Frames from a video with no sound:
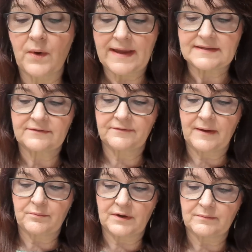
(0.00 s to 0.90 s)
weight
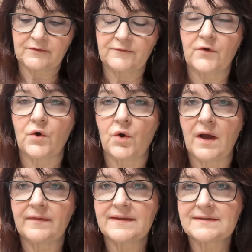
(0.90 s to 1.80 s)
fabric before,
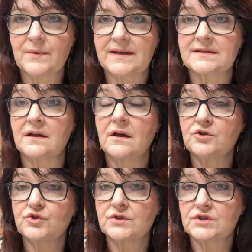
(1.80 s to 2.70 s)
and this weighs
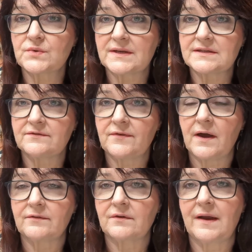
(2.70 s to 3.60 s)

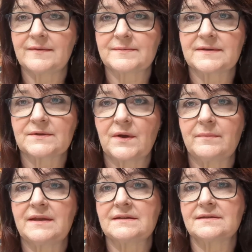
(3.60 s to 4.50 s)
125 grams per square
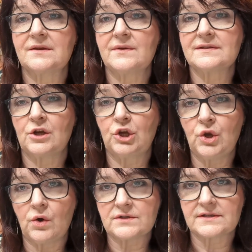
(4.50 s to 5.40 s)
metre, so it's a
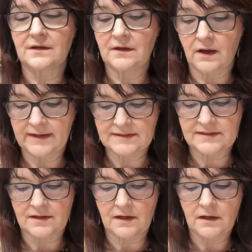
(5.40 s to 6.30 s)
lot
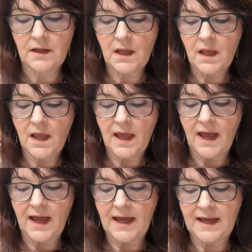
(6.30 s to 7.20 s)
lighter,
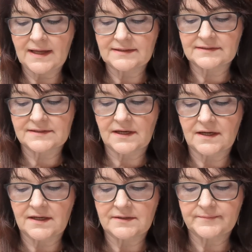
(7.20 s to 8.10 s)
and
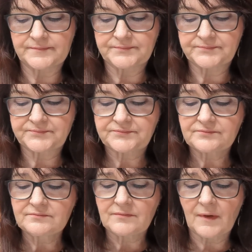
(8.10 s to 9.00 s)

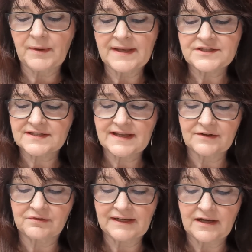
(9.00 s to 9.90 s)
but it just had
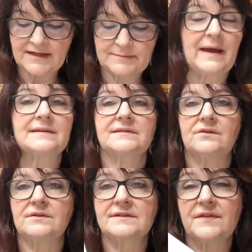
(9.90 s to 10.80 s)
a really nice pattern
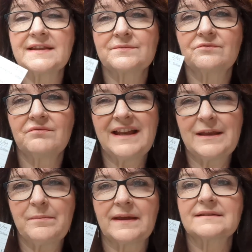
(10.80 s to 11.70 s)
on. So this will
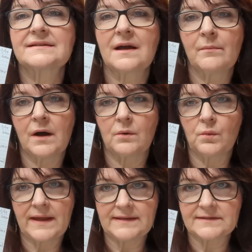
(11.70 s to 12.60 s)
really be a summer
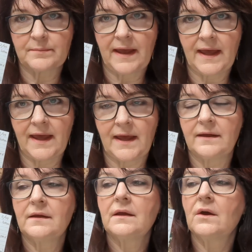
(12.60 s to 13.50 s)
weight pair
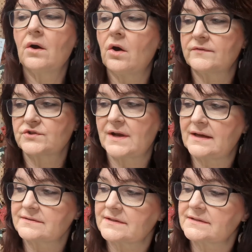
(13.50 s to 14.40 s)
of
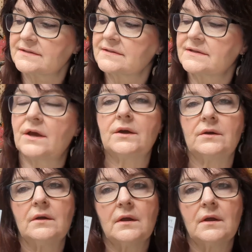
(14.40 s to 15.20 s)
trousers. So